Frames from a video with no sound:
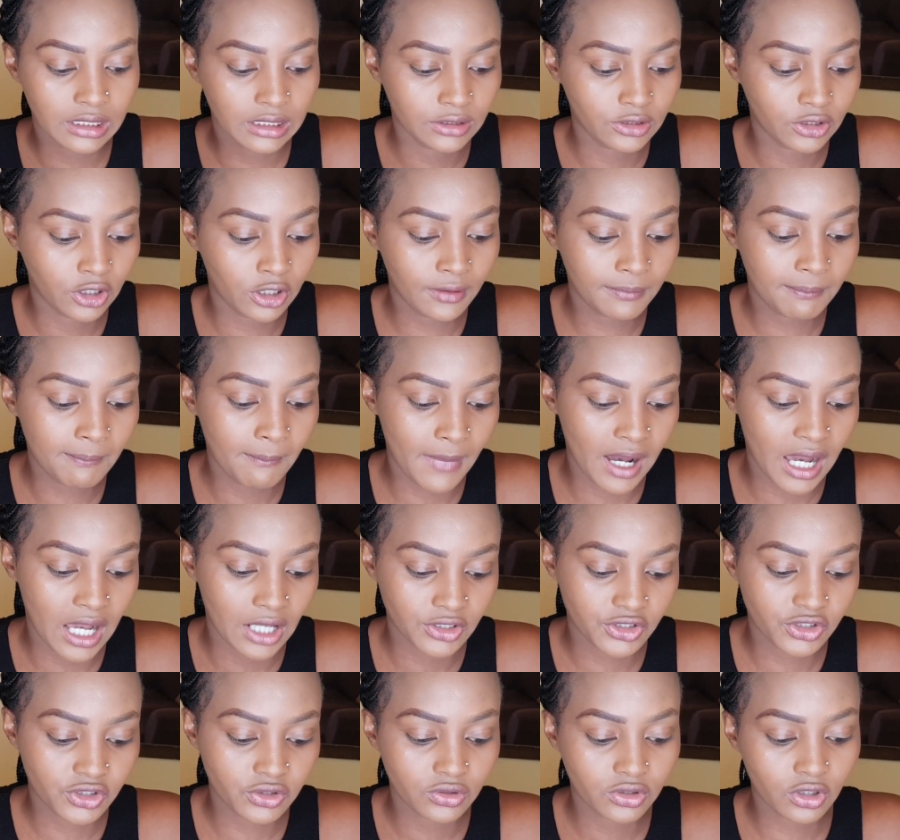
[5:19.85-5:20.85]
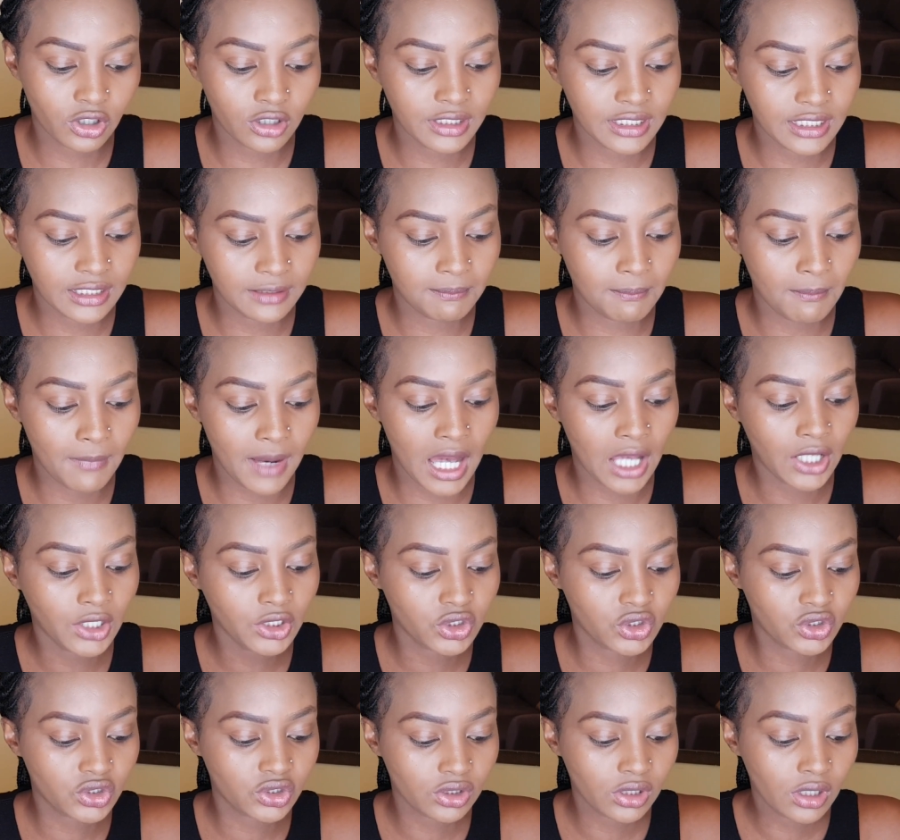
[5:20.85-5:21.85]
not much. You don't need
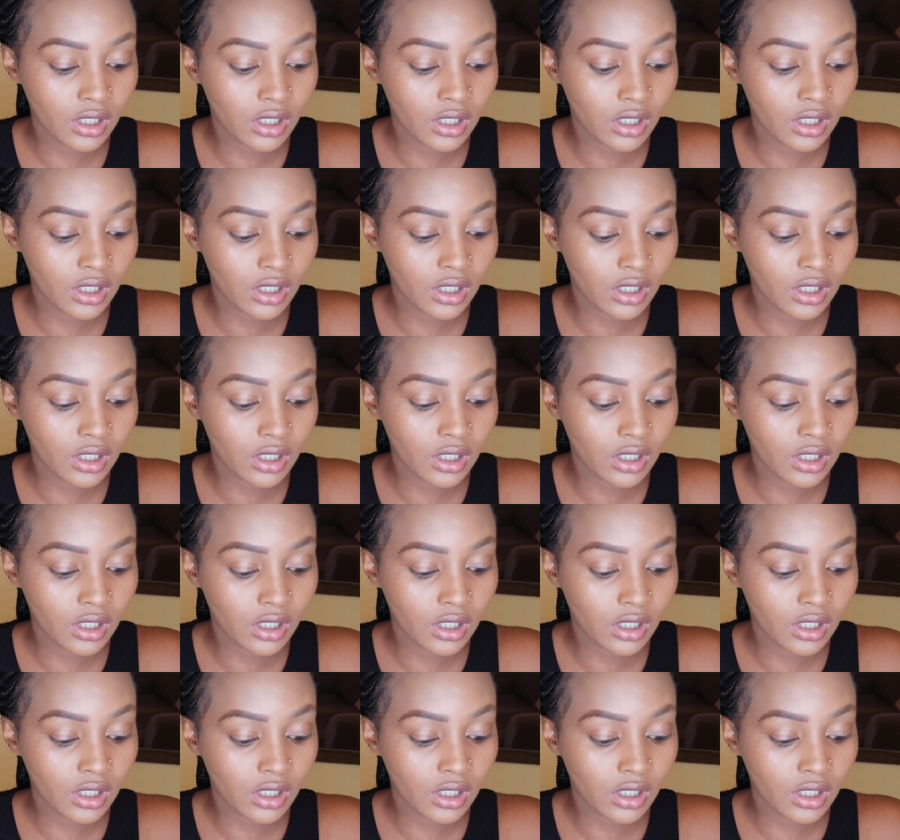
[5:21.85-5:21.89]
much